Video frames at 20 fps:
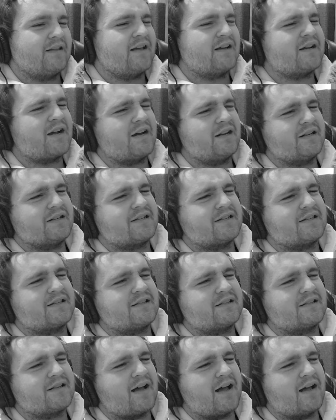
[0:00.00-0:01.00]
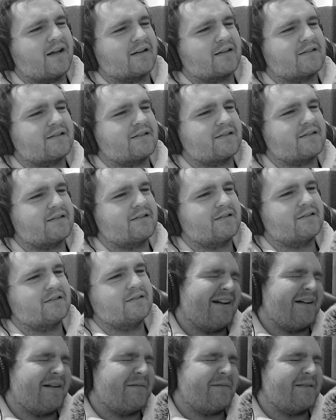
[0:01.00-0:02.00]
That kind of sucks.
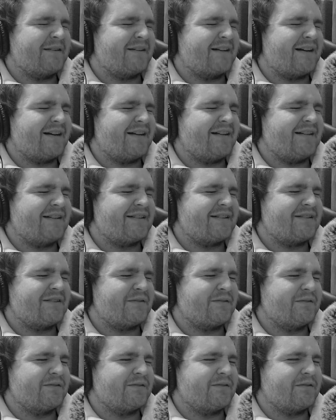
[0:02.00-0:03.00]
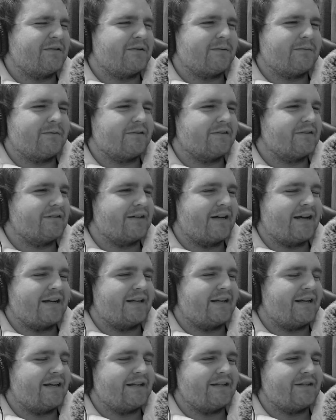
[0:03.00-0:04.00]
Oh my god, he's too adorable. I
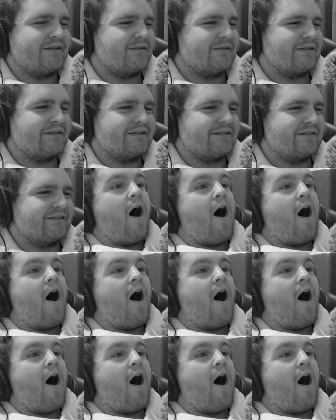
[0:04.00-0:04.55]
can't do it.